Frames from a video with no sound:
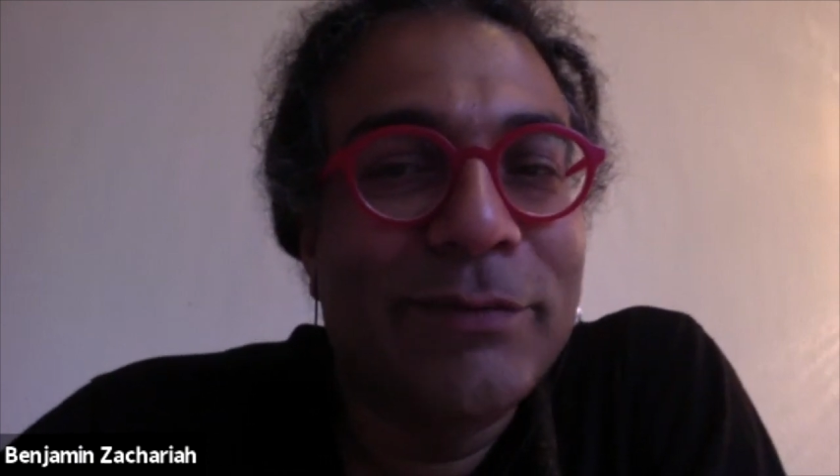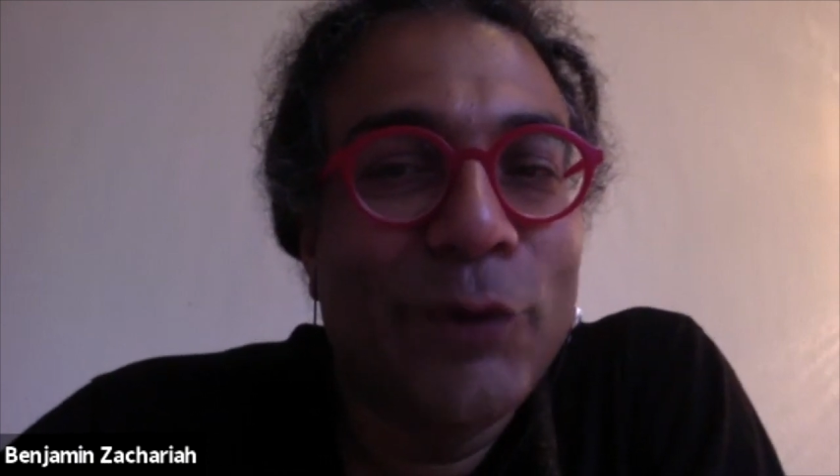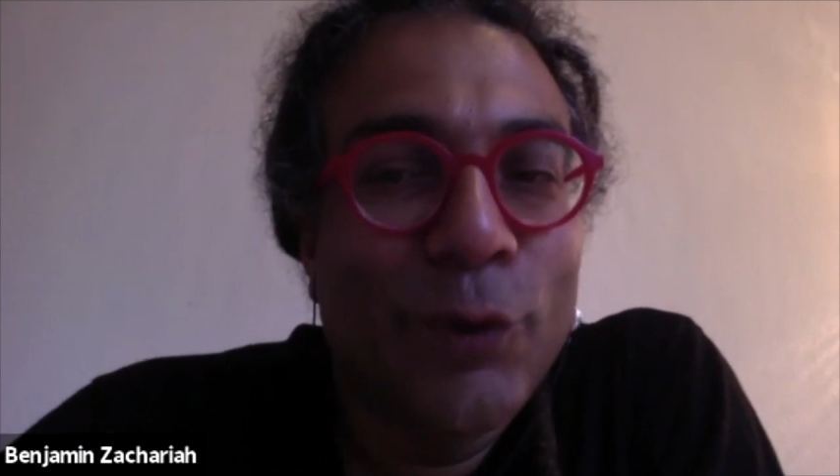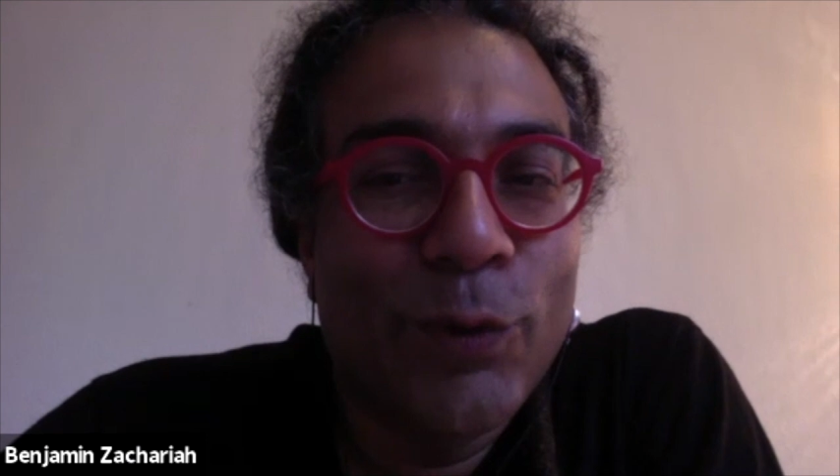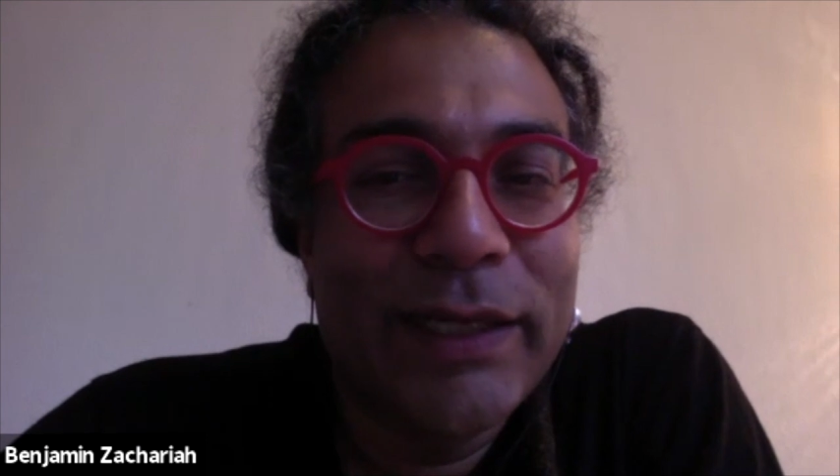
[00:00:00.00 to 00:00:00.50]

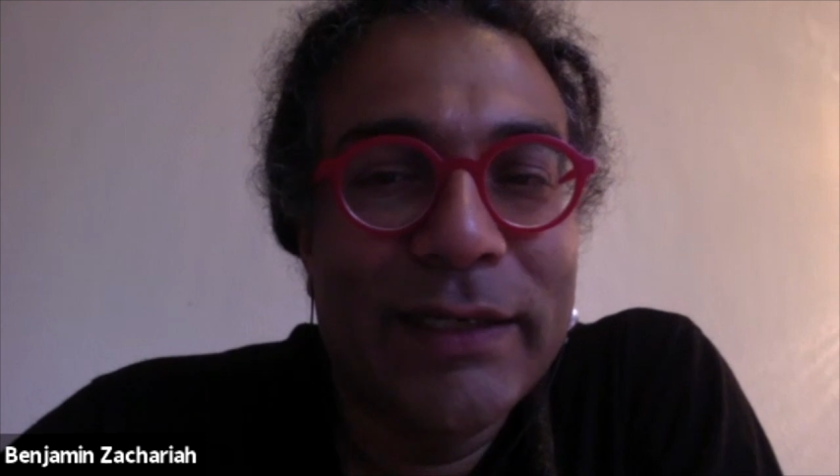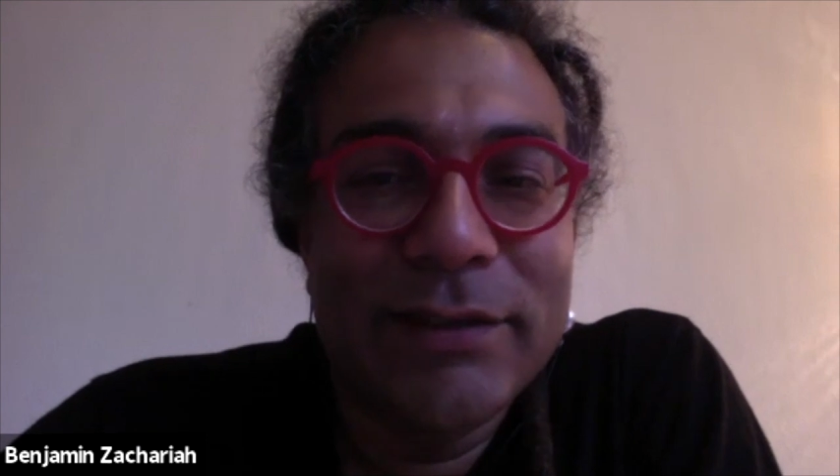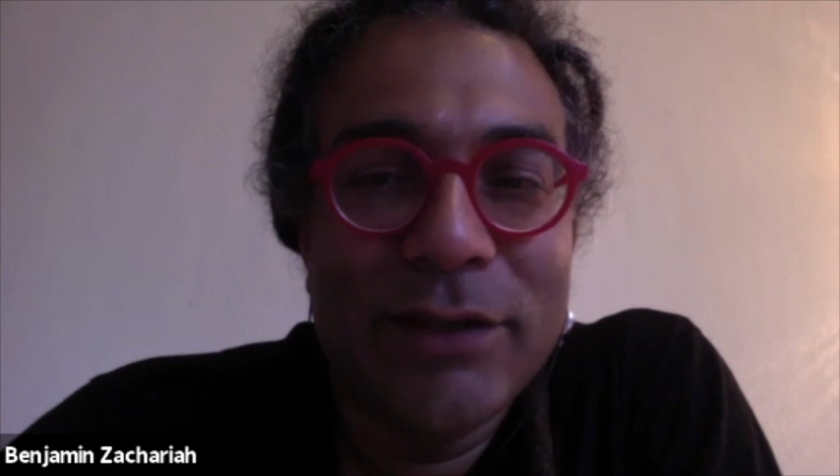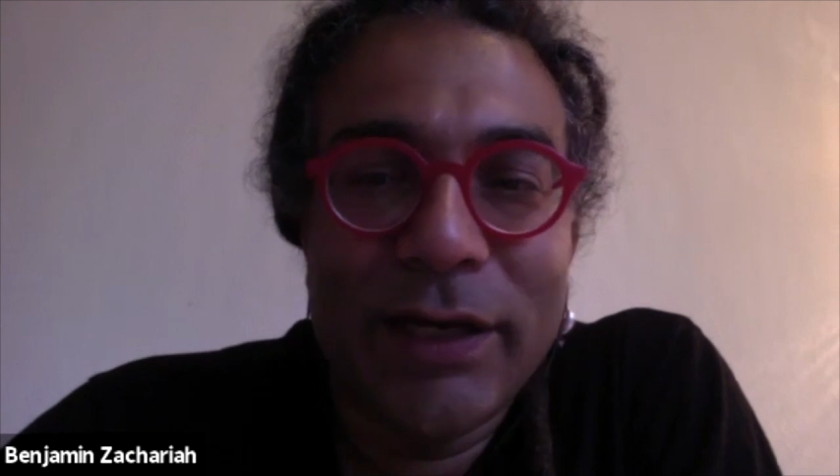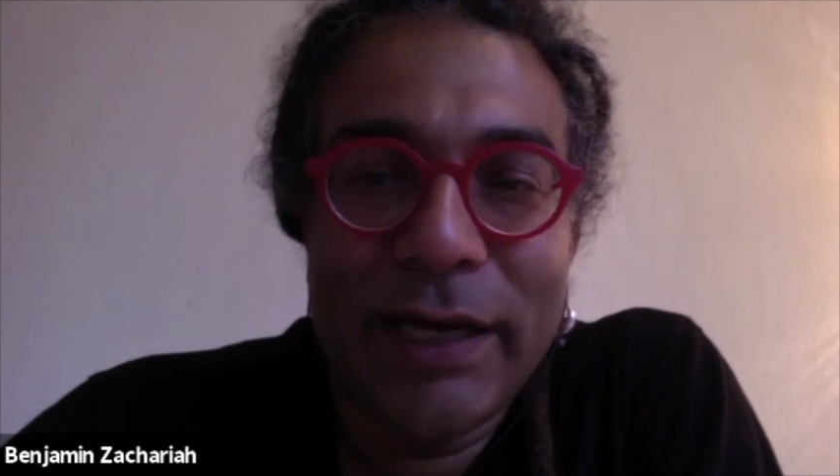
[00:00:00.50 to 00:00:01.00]
No, it is
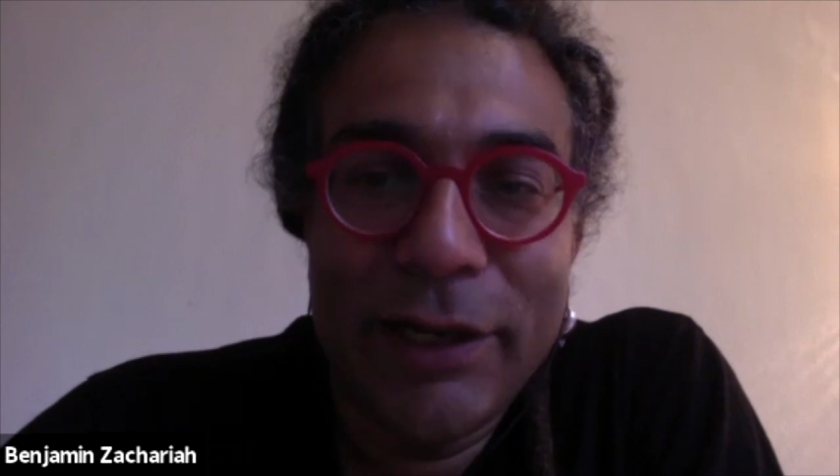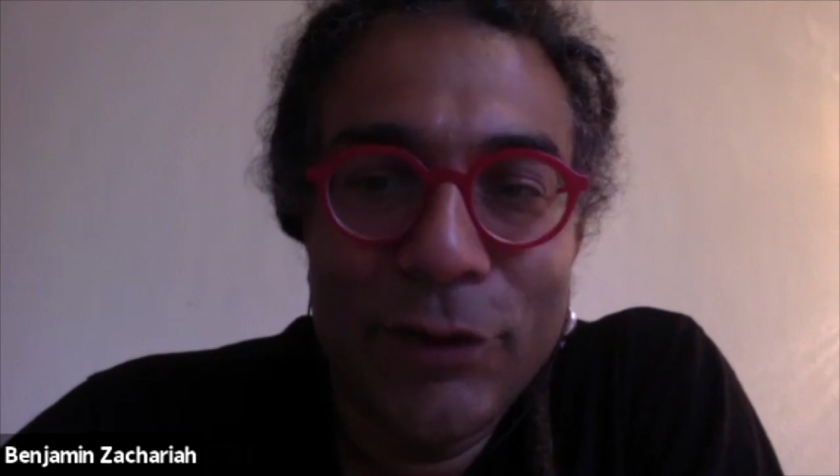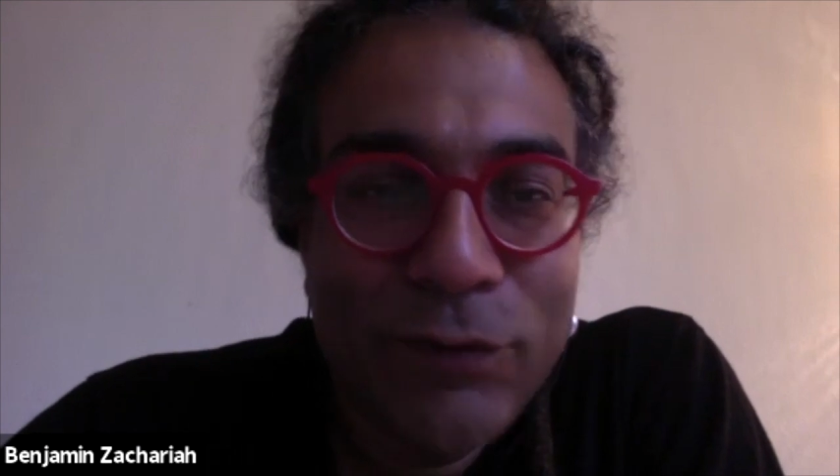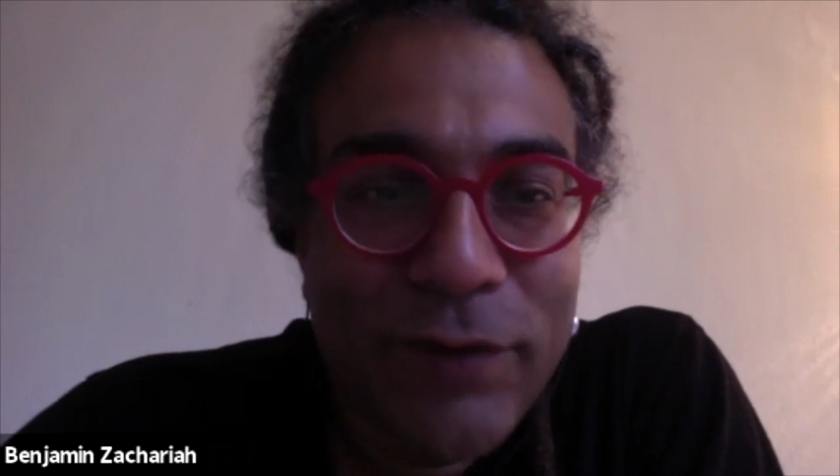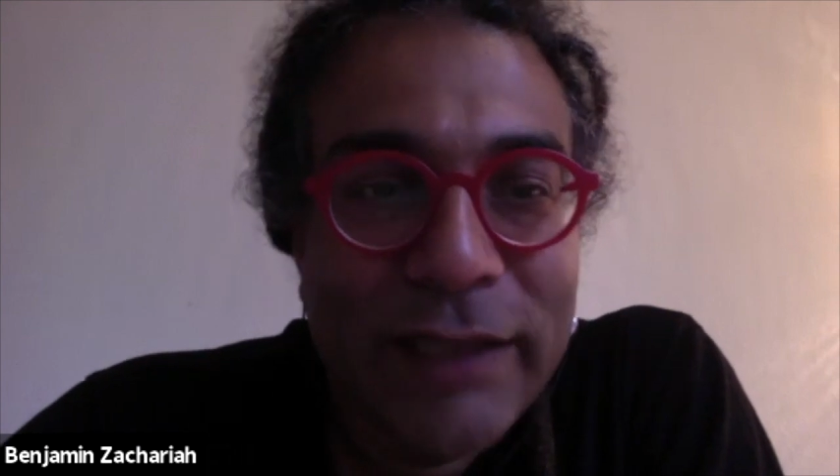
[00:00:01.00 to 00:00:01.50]
not
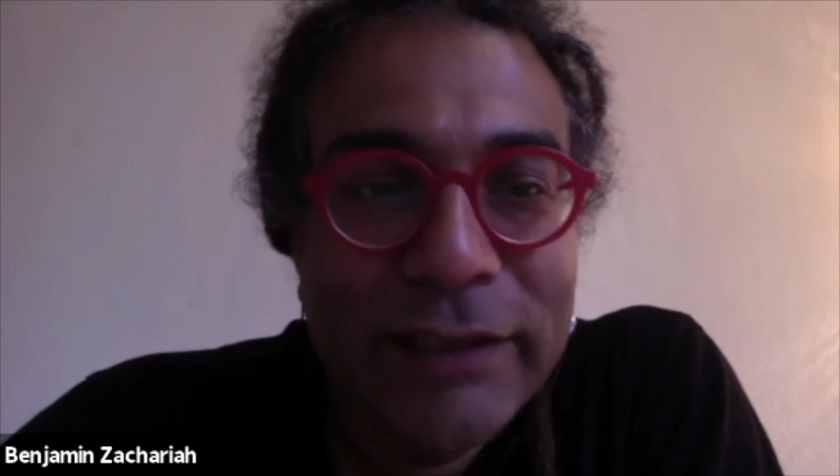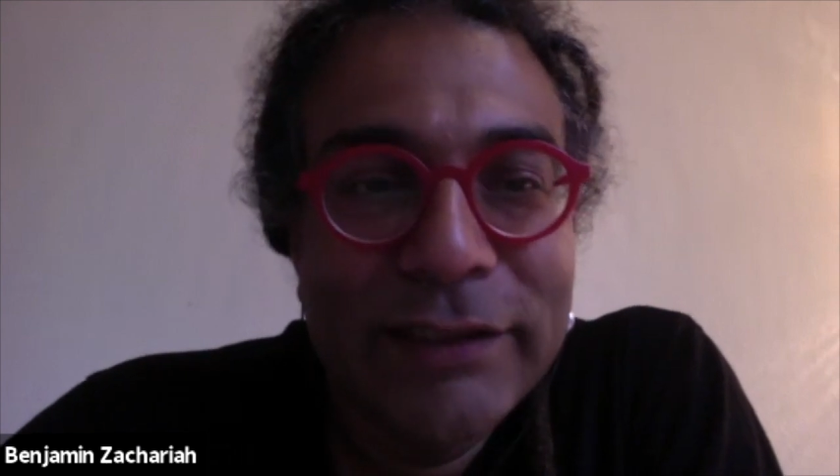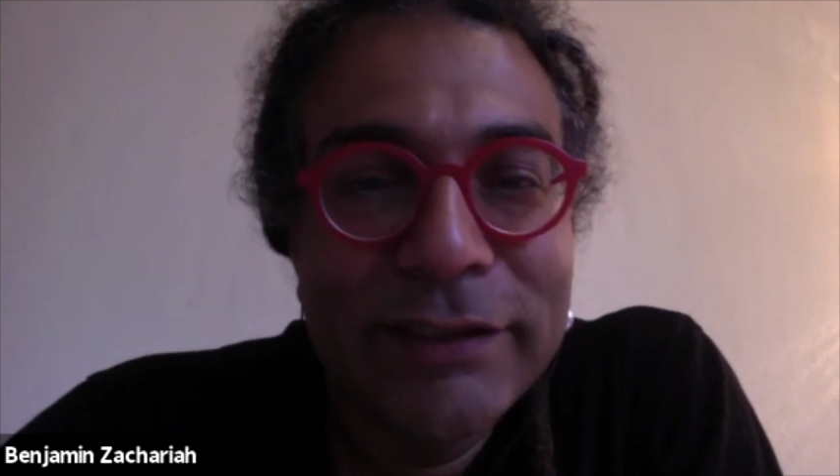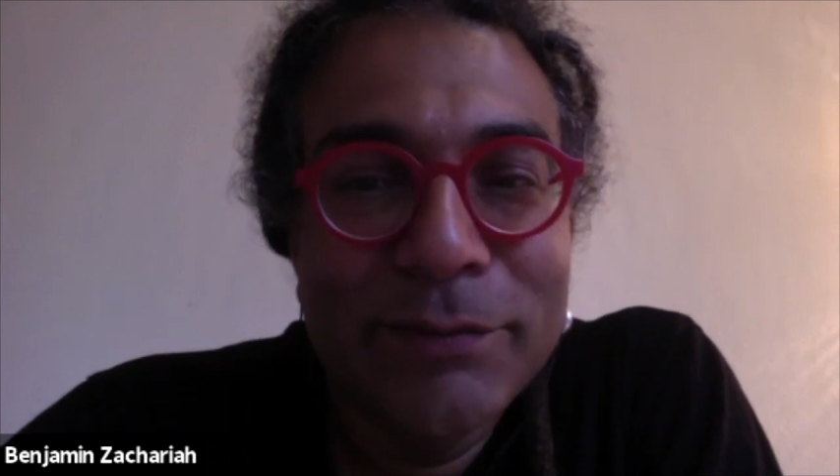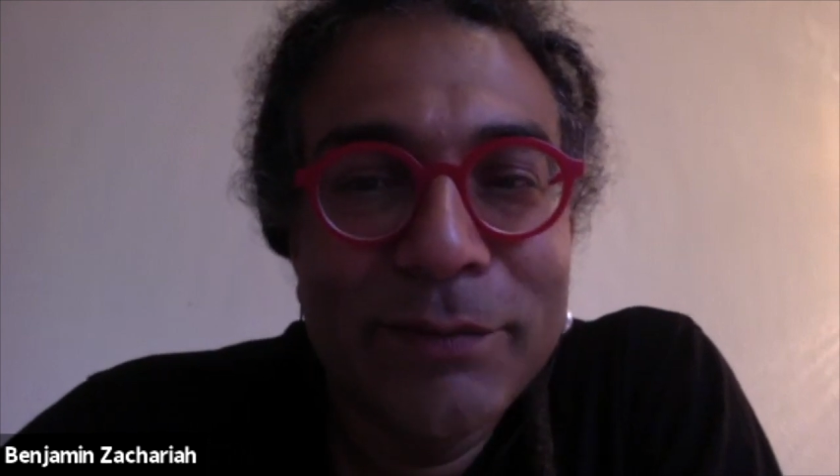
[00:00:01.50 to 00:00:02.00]

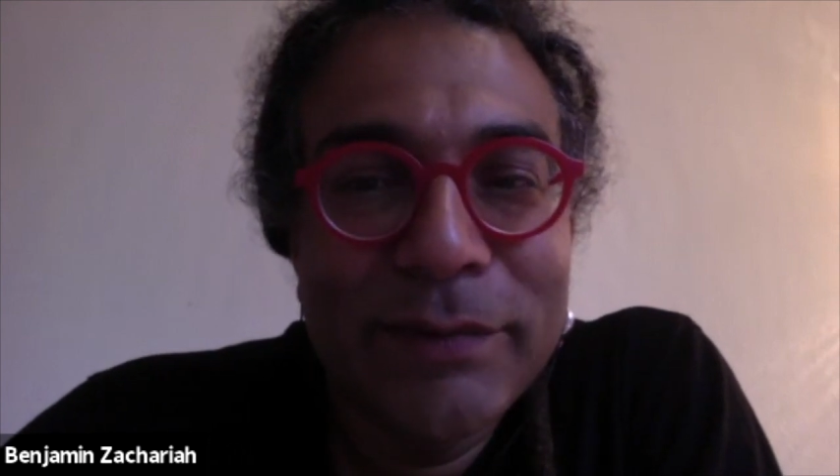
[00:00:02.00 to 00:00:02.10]
neo-fascism,